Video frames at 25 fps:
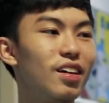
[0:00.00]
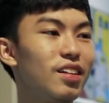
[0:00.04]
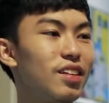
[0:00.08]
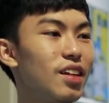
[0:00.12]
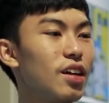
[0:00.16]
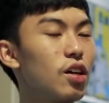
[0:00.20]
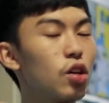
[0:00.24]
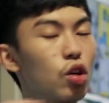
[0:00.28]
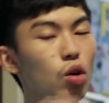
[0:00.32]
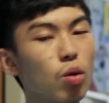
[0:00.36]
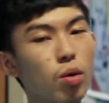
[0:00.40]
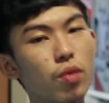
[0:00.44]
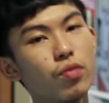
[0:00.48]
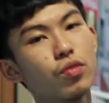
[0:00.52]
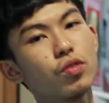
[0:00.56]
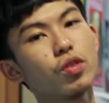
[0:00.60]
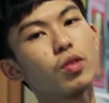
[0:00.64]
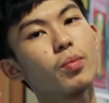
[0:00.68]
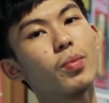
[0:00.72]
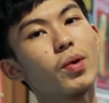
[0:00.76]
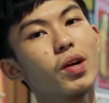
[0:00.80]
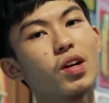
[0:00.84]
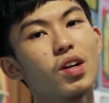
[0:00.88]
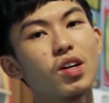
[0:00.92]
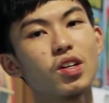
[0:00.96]
then go with
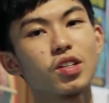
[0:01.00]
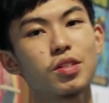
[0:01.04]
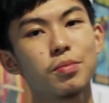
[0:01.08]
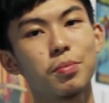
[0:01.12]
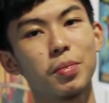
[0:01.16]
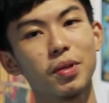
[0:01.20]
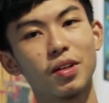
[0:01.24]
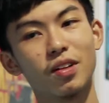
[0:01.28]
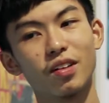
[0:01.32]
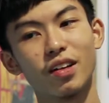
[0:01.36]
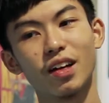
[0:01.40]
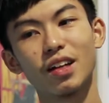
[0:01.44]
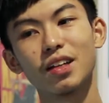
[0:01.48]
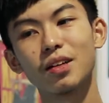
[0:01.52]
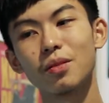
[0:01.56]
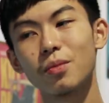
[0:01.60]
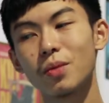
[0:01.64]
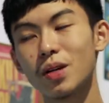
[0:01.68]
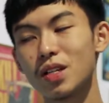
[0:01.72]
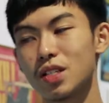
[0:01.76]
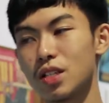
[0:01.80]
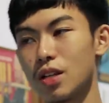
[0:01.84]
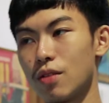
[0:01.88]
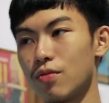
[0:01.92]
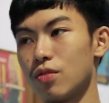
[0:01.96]
Two Point Hospital.
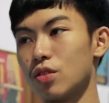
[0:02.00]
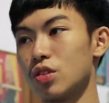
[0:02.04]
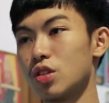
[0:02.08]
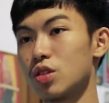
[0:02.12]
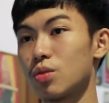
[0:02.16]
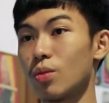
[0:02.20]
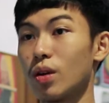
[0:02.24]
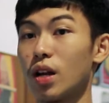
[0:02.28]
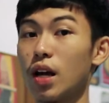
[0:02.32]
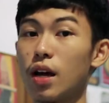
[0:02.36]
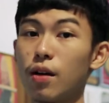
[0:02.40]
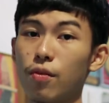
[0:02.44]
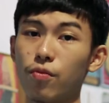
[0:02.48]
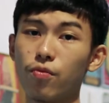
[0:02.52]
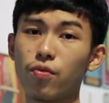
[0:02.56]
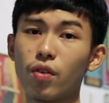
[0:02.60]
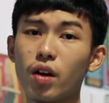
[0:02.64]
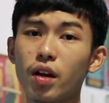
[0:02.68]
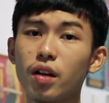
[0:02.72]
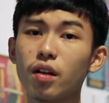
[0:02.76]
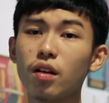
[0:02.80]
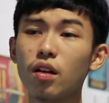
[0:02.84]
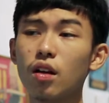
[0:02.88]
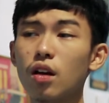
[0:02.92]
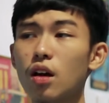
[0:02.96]
Otherwise, if you just want to have
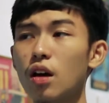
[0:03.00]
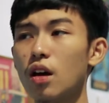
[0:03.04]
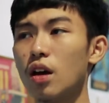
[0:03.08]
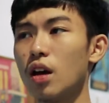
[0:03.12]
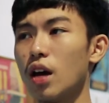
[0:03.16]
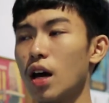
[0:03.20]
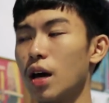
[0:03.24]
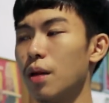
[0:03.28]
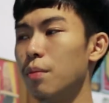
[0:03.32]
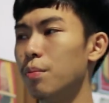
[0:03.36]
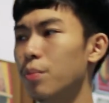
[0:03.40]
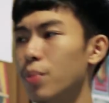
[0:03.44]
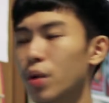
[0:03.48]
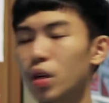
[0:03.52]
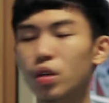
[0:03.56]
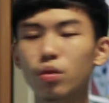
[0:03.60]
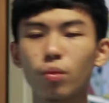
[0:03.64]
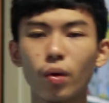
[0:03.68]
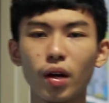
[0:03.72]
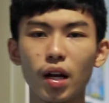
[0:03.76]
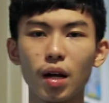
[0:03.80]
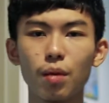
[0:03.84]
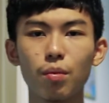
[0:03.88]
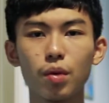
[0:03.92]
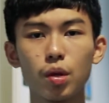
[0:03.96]
fun and build
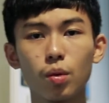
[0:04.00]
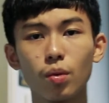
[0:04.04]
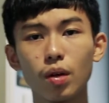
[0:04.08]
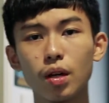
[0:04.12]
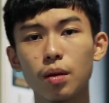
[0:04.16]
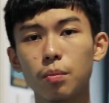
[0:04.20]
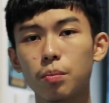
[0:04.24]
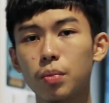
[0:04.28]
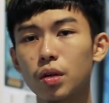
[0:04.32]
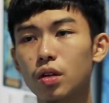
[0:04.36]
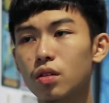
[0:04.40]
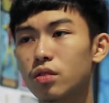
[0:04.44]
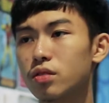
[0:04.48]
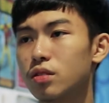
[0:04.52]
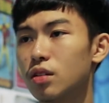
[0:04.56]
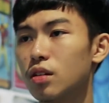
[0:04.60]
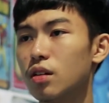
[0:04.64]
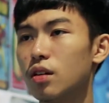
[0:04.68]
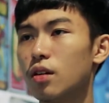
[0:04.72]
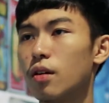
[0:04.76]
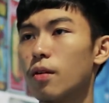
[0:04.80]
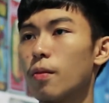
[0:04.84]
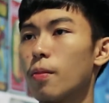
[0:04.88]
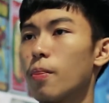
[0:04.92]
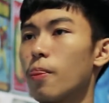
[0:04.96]
whatever you want to build,
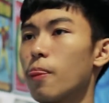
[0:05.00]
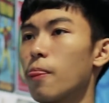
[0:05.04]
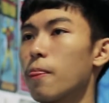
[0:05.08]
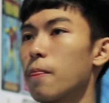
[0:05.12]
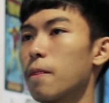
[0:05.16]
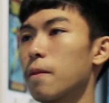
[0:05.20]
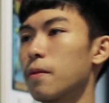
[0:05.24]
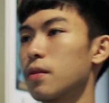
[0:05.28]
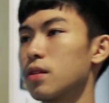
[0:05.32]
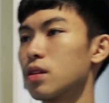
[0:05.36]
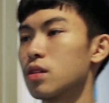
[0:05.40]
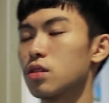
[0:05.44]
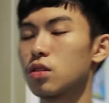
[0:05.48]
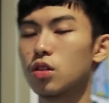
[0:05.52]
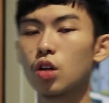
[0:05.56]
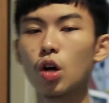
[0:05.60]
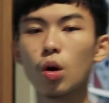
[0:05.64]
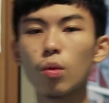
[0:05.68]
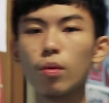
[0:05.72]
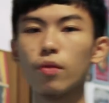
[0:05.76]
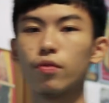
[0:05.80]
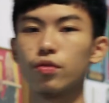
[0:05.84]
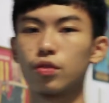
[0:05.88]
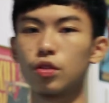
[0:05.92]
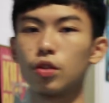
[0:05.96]
just
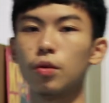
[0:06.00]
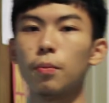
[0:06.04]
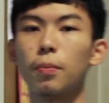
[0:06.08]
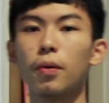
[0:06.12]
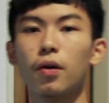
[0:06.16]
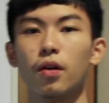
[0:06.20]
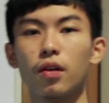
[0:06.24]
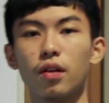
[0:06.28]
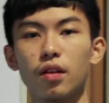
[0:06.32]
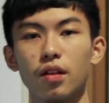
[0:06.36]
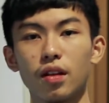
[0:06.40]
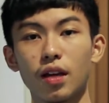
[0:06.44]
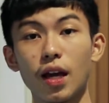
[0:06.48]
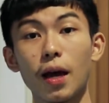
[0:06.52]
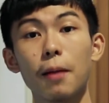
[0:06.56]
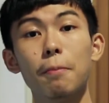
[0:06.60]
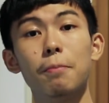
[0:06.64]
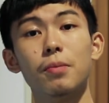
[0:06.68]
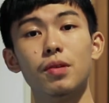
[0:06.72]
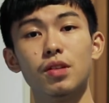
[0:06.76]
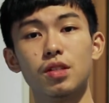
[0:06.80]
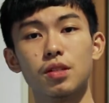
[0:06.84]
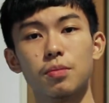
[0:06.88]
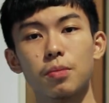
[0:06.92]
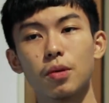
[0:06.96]
go with Two Point
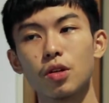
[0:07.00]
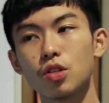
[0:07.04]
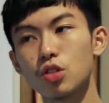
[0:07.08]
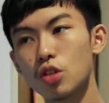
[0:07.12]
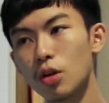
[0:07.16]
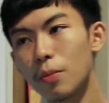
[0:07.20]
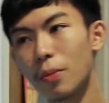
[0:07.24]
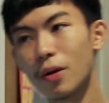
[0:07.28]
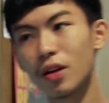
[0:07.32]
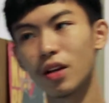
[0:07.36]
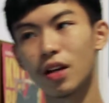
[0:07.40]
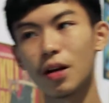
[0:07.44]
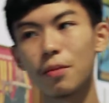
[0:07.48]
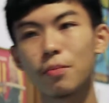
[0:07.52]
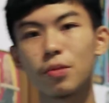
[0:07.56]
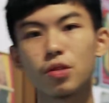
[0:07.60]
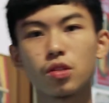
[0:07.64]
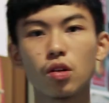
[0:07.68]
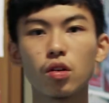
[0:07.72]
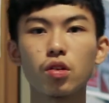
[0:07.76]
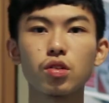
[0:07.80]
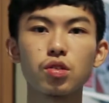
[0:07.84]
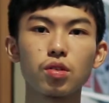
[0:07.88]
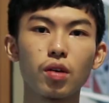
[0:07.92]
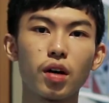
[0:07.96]
Campus, because Two Point Campus
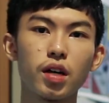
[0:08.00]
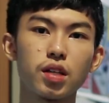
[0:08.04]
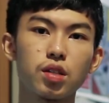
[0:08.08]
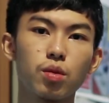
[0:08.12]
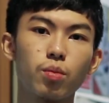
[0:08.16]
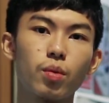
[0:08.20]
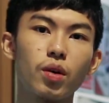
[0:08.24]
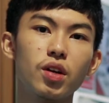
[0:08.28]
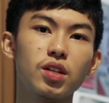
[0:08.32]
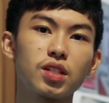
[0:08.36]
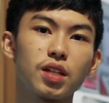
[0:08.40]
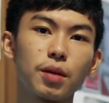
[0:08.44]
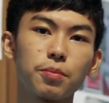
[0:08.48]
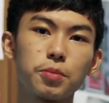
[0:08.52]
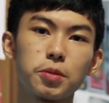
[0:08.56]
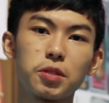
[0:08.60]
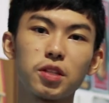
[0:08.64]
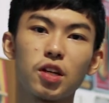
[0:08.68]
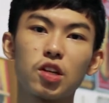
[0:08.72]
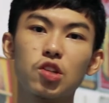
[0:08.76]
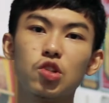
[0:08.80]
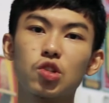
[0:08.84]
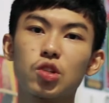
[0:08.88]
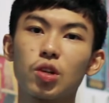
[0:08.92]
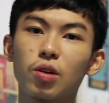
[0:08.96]
also has a very
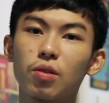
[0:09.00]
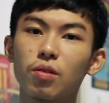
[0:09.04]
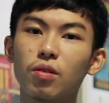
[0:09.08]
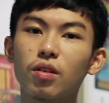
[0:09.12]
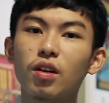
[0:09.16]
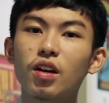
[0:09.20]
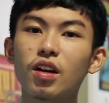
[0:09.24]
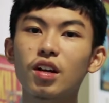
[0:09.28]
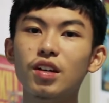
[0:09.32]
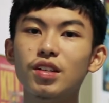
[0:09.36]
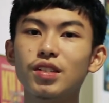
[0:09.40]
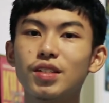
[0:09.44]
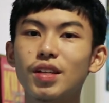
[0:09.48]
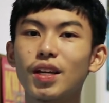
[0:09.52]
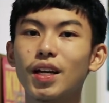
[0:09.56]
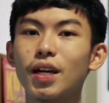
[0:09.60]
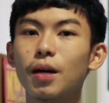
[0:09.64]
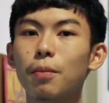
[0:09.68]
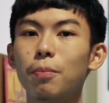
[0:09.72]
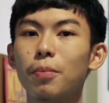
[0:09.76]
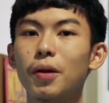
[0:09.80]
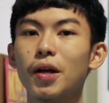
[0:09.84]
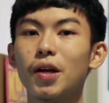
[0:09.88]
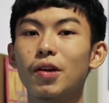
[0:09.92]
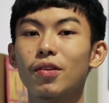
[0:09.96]
substantial
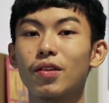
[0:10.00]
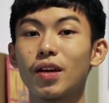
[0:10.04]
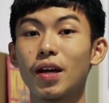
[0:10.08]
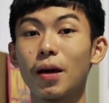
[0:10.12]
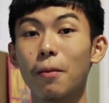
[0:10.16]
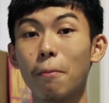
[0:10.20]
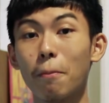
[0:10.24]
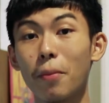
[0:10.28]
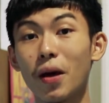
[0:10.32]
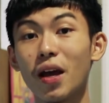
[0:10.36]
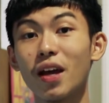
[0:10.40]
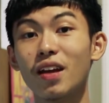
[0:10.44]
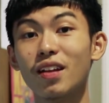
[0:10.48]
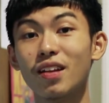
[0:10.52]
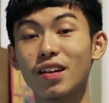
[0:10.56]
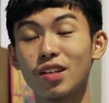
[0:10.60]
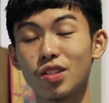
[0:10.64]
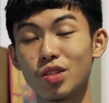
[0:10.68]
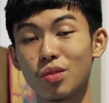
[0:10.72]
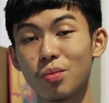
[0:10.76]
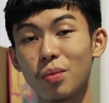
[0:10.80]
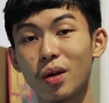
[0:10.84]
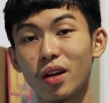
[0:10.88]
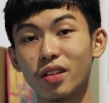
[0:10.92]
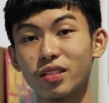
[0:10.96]
single player campaign
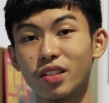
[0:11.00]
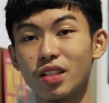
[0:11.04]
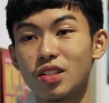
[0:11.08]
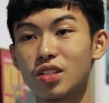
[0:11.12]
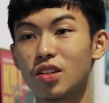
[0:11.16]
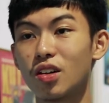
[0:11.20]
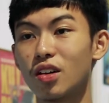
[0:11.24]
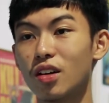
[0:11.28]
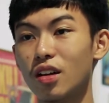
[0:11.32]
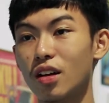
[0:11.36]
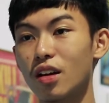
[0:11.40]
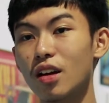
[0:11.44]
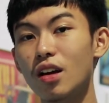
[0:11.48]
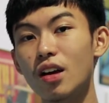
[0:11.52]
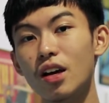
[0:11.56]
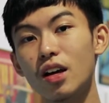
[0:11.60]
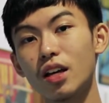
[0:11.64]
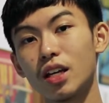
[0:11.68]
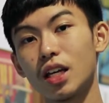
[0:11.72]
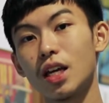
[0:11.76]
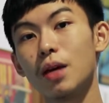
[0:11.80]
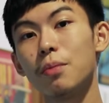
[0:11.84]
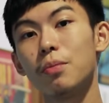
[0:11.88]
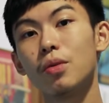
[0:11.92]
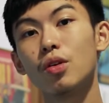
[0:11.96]
as well that's gonna
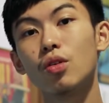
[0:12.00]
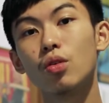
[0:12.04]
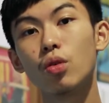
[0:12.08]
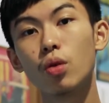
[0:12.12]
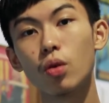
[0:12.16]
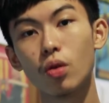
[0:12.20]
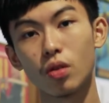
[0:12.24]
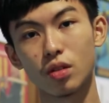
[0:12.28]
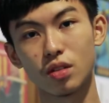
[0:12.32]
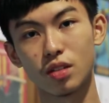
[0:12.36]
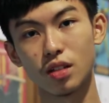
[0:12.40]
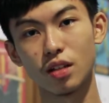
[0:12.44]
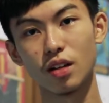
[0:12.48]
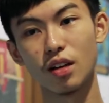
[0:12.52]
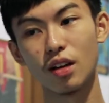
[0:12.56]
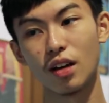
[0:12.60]
keep you hooked.